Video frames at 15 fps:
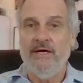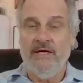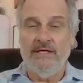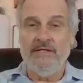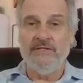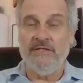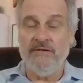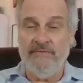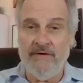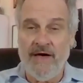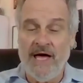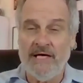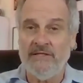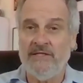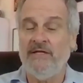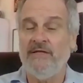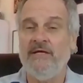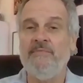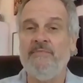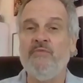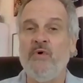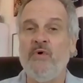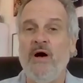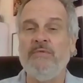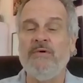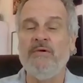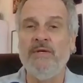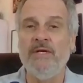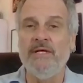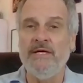is the fact that they
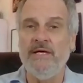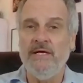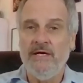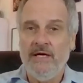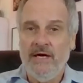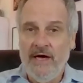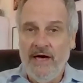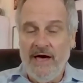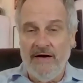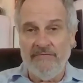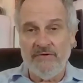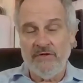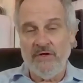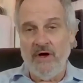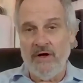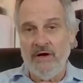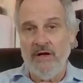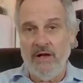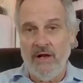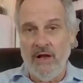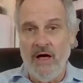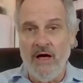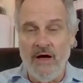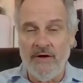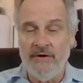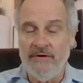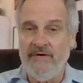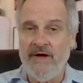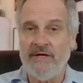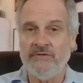probably haven't got a lot
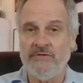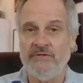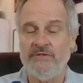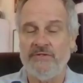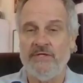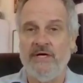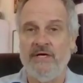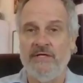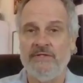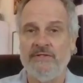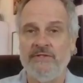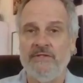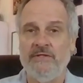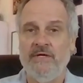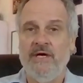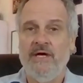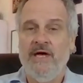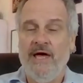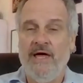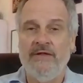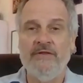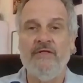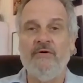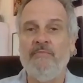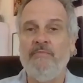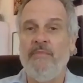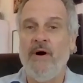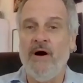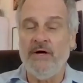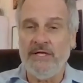of exercise and their
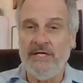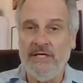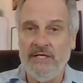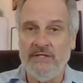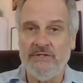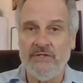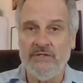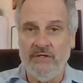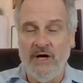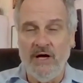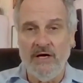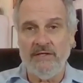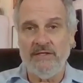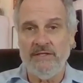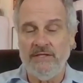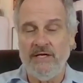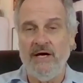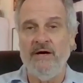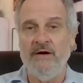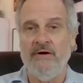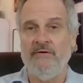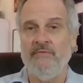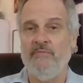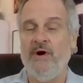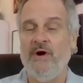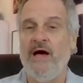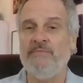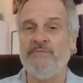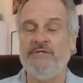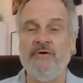body is not tired.
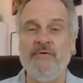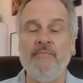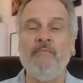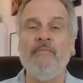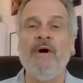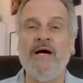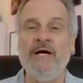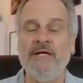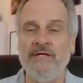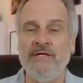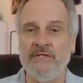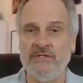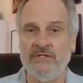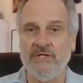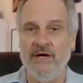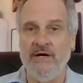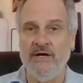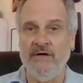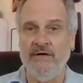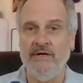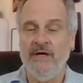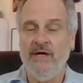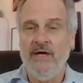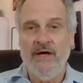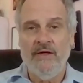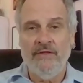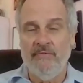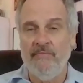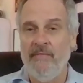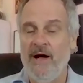Perhaps their mind is tired.
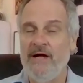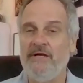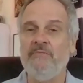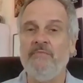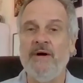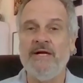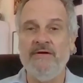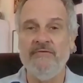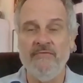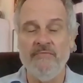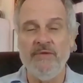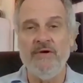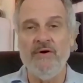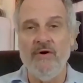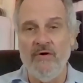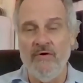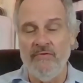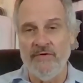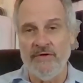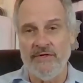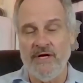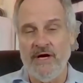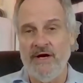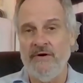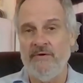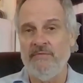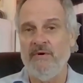Their mind might even be overtired,